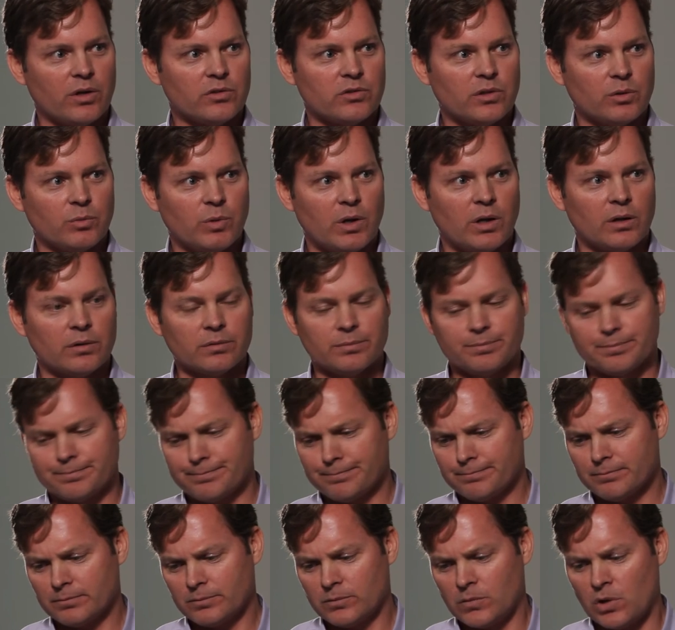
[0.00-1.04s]
and said, well,
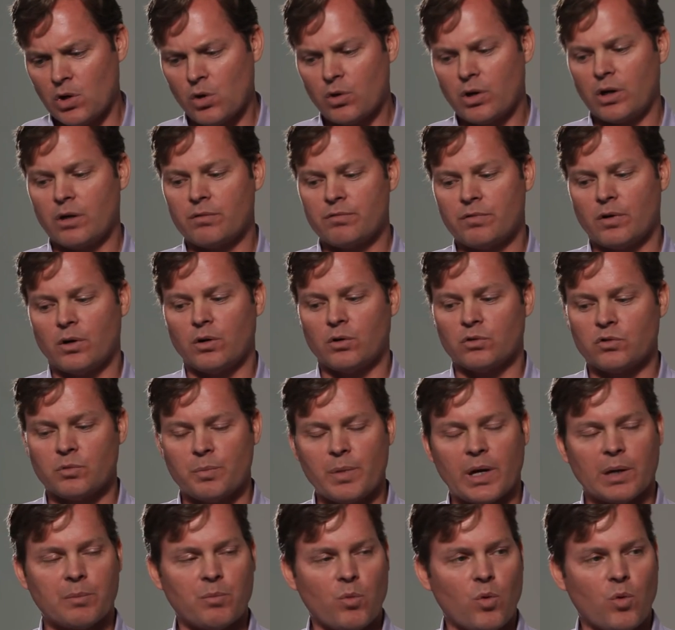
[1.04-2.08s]
Nokia phones
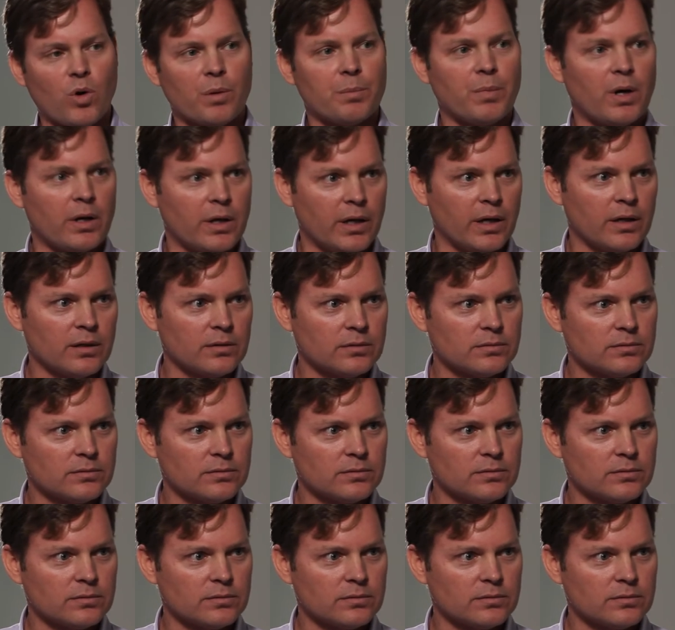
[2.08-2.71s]
make more money